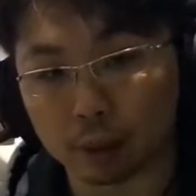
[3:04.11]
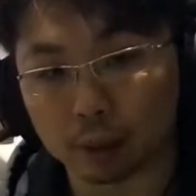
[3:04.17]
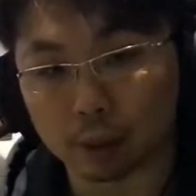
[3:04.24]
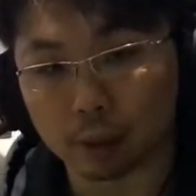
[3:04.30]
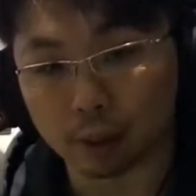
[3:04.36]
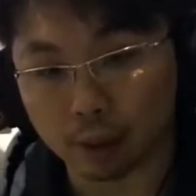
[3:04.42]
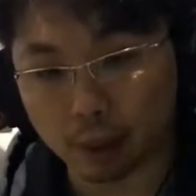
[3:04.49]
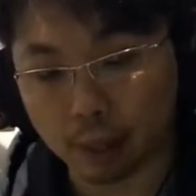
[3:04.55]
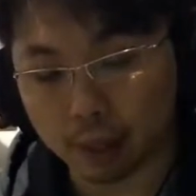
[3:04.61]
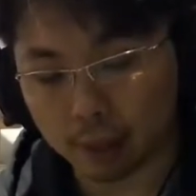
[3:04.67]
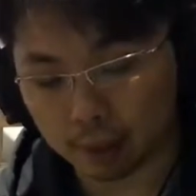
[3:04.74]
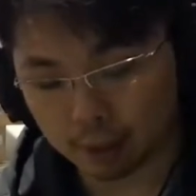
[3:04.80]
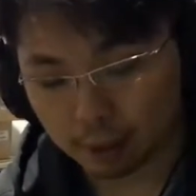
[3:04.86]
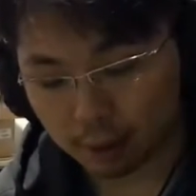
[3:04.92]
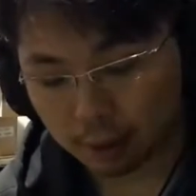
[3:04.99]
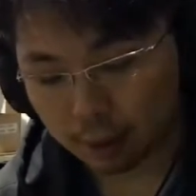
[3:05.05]
All right.
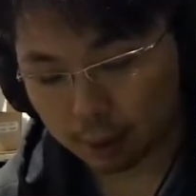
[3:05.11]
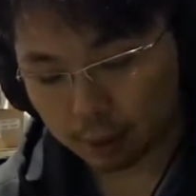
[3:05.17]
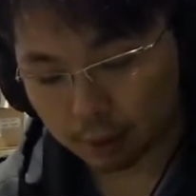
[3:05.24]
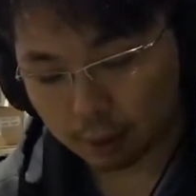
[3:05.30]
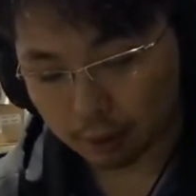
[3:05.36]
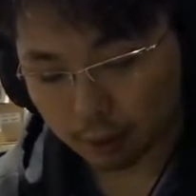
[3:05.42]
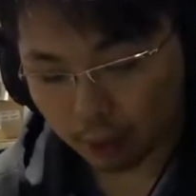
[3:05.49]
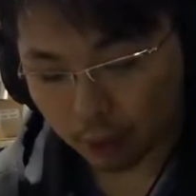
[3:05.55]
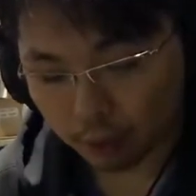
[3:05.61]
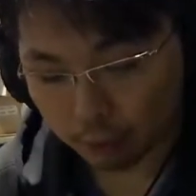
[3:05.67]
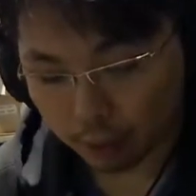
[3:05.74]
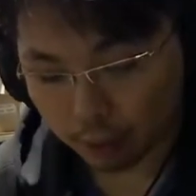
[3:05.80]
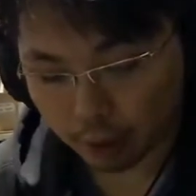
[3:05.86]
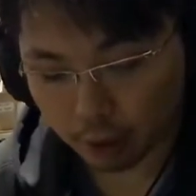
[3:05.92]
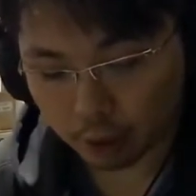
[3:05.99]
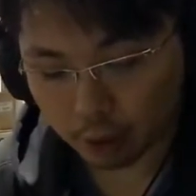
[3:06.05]
Are you
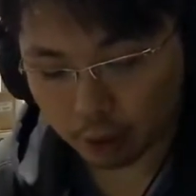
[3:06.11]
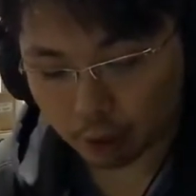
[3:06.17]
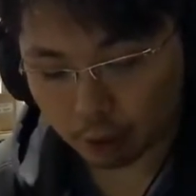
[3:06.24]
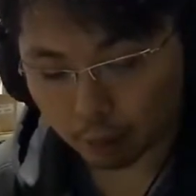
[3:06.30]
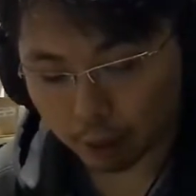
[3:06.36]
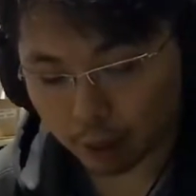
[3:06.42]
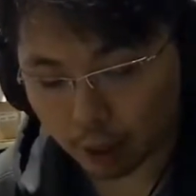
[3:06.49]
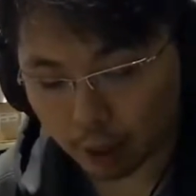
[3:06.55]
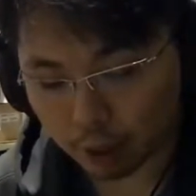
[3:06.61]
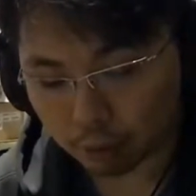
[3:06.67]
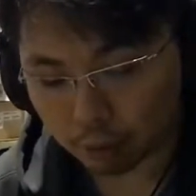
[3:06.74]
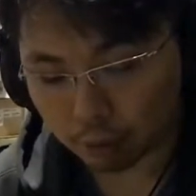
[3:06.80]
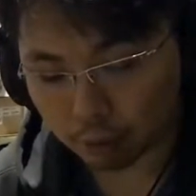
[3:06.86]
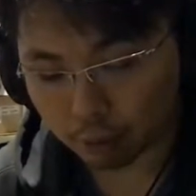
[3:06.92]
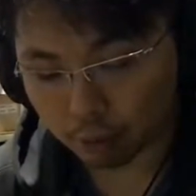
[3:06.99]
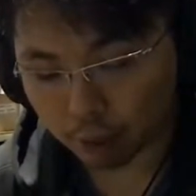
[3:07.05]
ready? On my count,
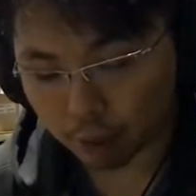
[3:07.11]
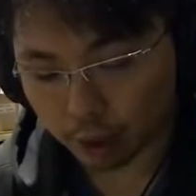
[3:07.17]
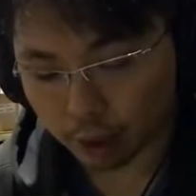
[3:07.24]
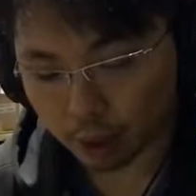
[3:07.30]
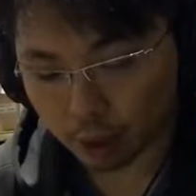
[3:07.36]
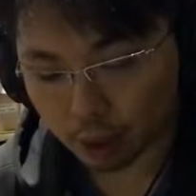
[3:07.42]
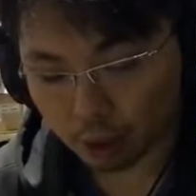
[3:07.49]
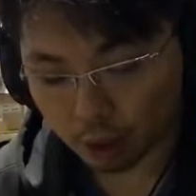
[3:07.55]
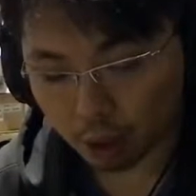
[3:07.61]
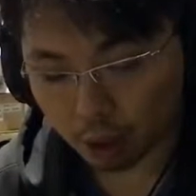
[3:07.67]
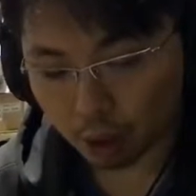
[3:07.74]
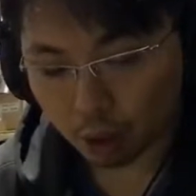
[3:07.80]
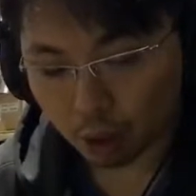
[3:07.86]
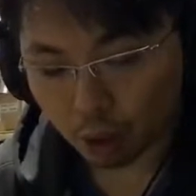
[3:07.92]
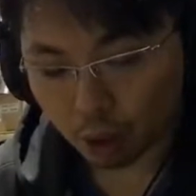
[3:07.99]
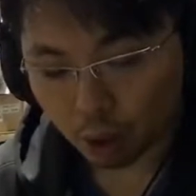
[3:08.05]
ready?
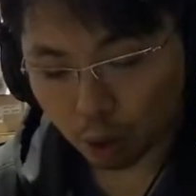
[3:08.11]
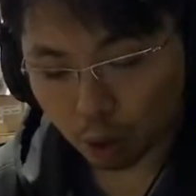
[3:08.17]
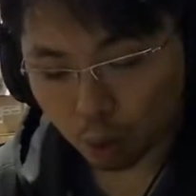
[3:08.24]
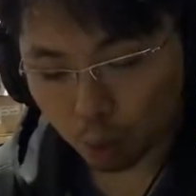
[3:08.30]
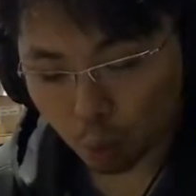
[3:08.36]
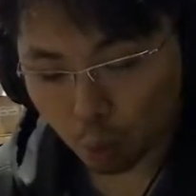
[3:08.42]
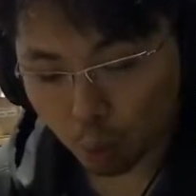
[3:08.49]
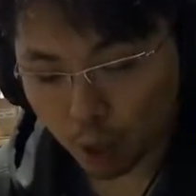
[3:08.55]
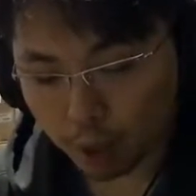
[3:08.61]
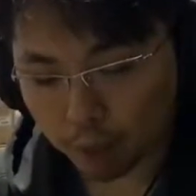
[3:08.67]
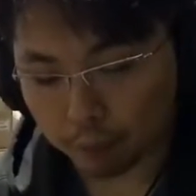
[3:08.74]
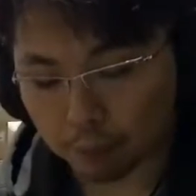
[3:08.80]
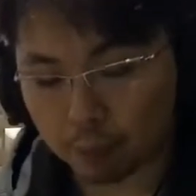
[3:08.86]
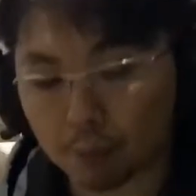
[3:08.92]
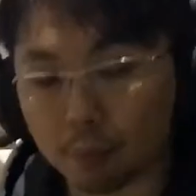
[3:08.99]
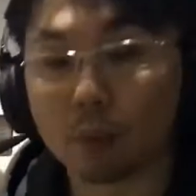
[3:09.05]
1,
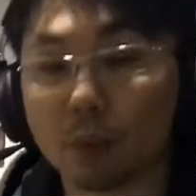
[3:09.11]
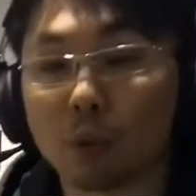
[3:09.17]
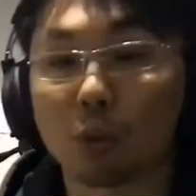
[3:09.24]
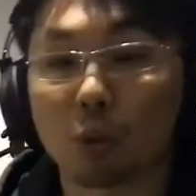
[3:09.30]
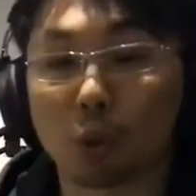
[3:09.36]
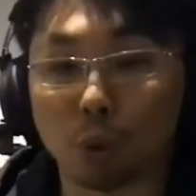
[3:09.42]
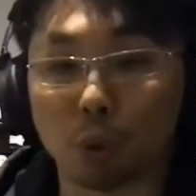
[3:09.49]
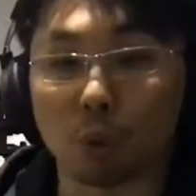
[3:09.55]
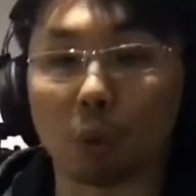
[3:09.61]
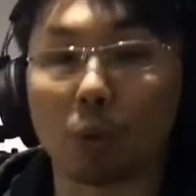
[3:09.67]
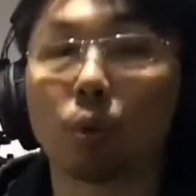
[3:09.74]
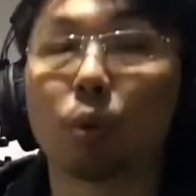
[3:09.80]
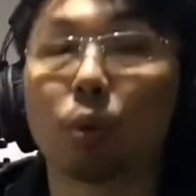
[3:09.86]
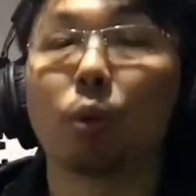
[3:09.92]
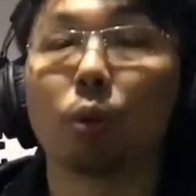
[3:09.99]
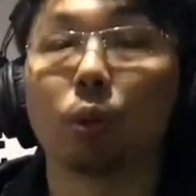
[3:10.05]
2,
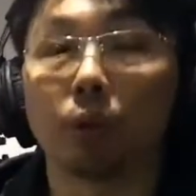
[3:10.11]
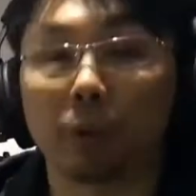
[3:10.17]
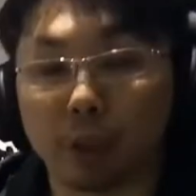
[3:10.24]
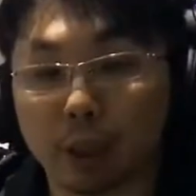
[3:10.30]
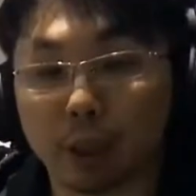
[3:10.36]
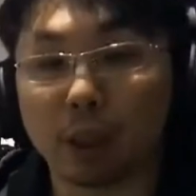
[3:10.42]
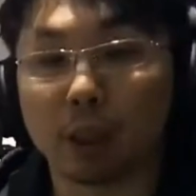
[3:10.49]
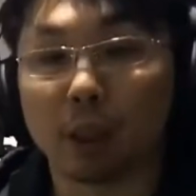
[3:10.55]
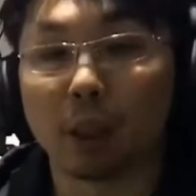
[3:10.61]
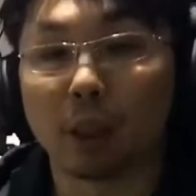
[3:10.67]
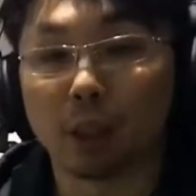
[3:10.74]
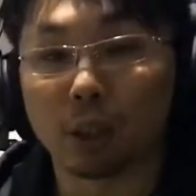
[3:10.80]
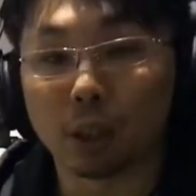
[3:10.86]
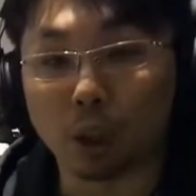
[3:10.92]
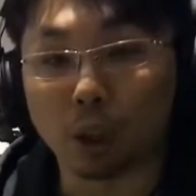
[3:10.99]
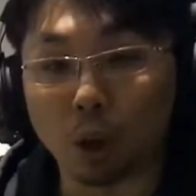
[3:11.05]
3,
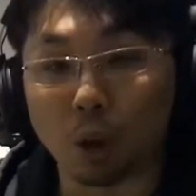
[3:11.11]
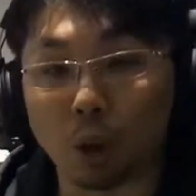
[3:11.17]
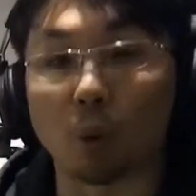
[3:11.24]
go.